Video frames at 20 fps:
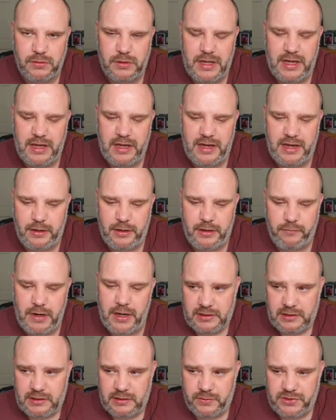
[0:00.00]
in a row,
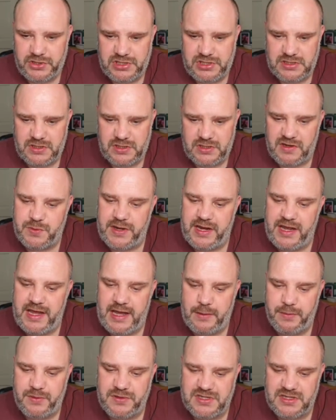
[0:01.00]
which is nice when it
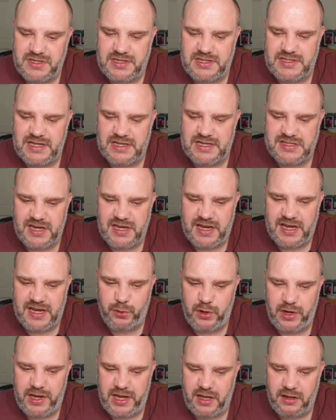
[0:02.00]
happens, and this does hit
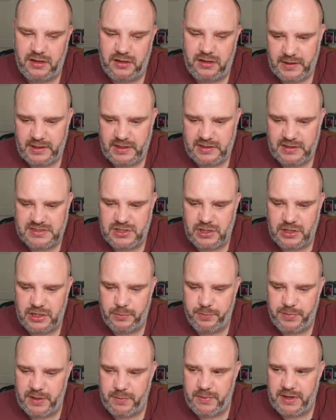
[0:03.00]
pretty hard. It's not a
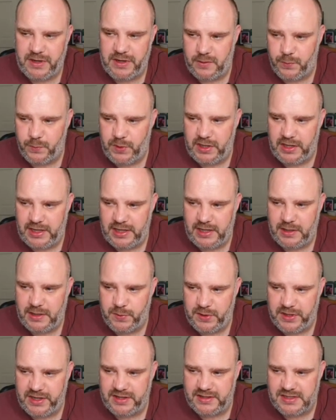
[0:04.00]
big money ability, but
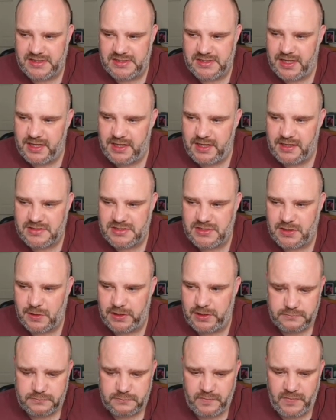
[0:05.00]
it does hit solid.
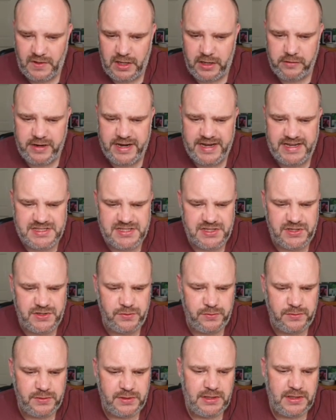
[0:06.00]
Her A2,
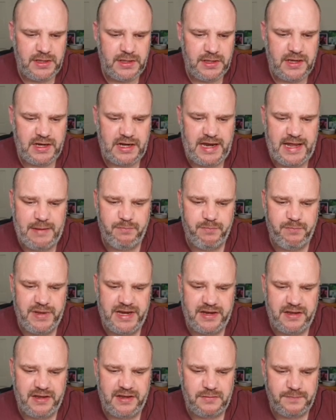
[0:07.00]
Clan
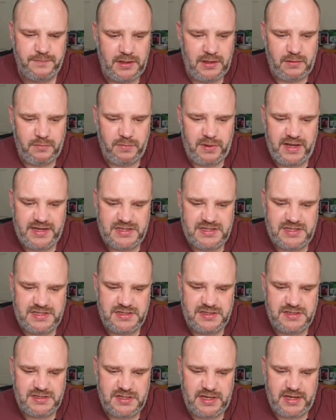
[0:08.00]
Banner,
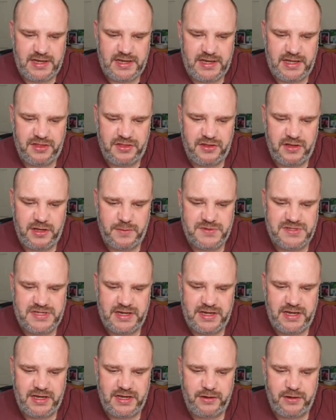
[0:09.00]
places a 30%
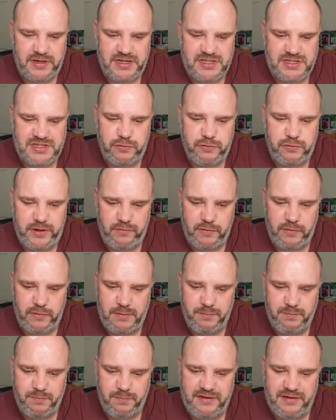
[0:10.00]
increased crit rate
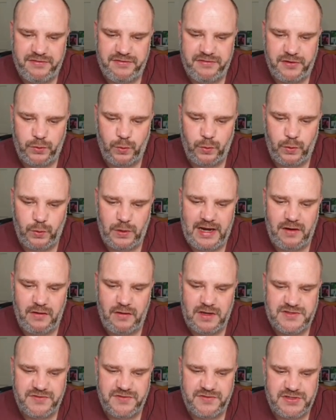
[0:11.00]
buff on all allies
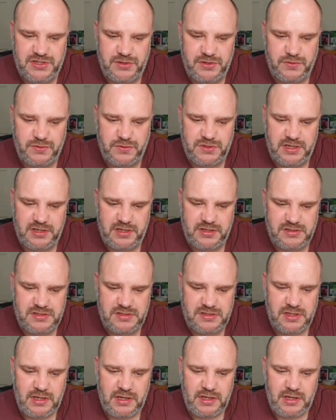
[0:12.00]
for 2 turns.
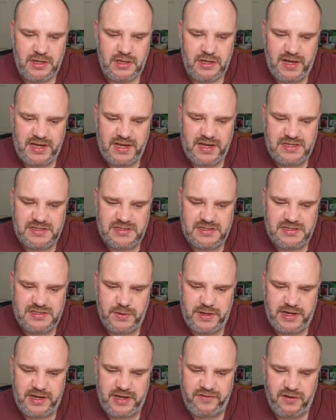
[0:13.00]
Places a
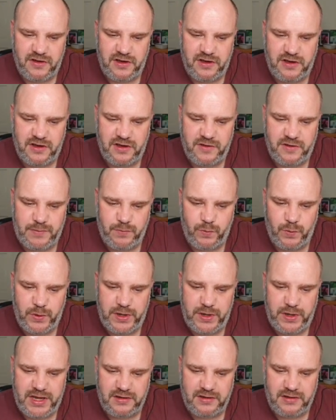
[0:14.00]
25%
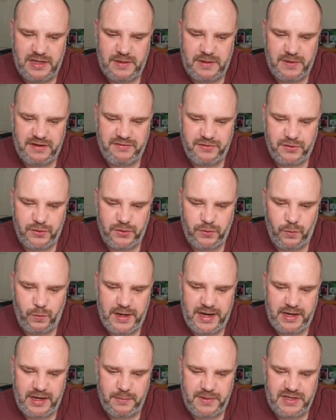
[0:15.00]
weaken debuff on all
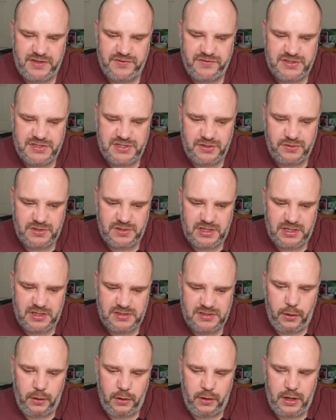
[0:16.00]
enemies for 2 turns.
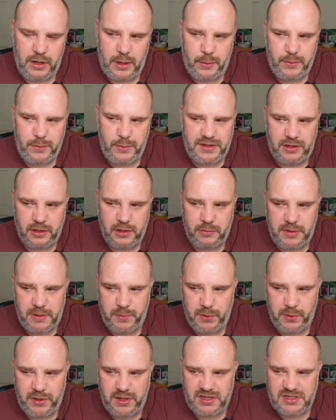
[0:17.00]
Knowing that you're going to be
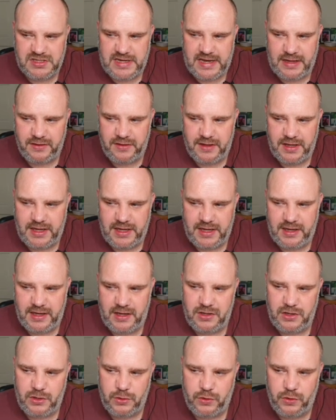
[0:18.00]
putting this out there, you
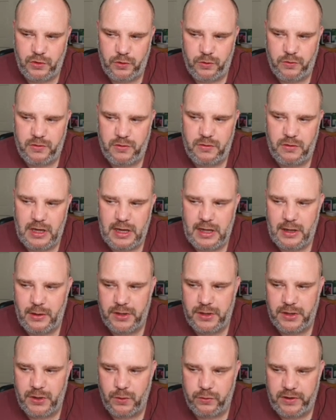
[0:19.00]
could lower your
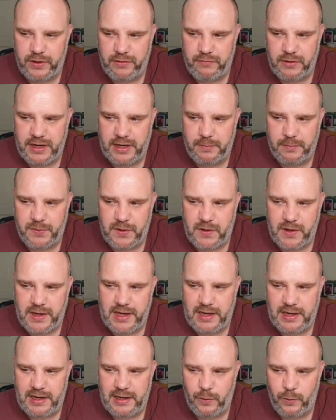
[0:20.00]
crit rate by a
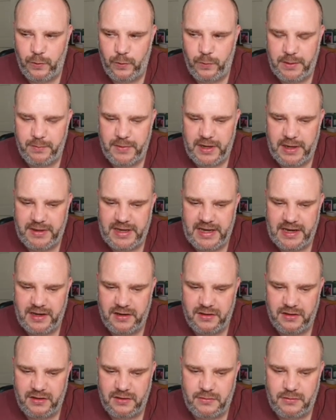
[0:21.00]
little bit, maybe down to
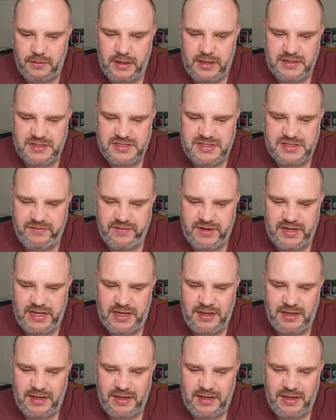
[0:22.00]
70.